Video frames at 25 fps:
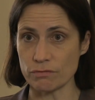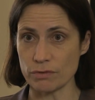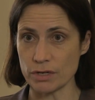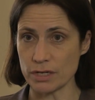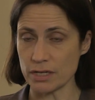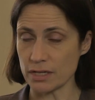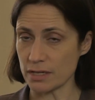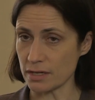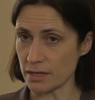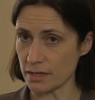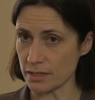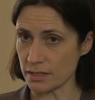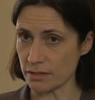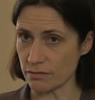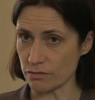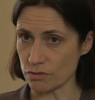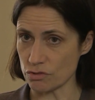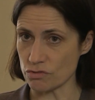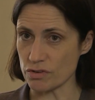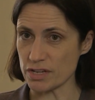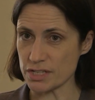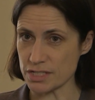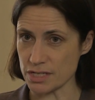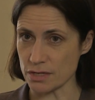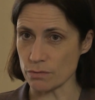really kind of
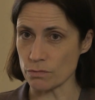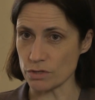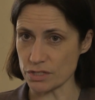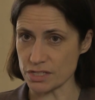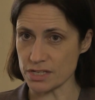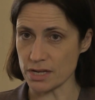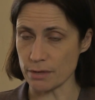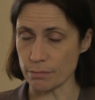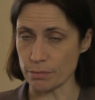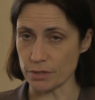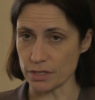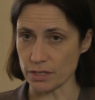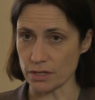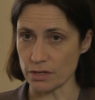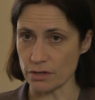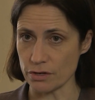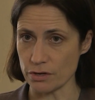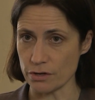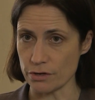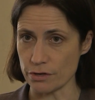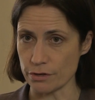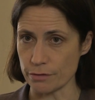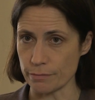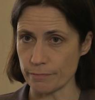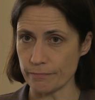addressing what's happening at
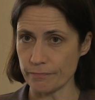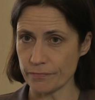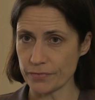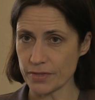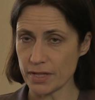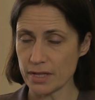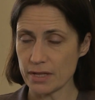home.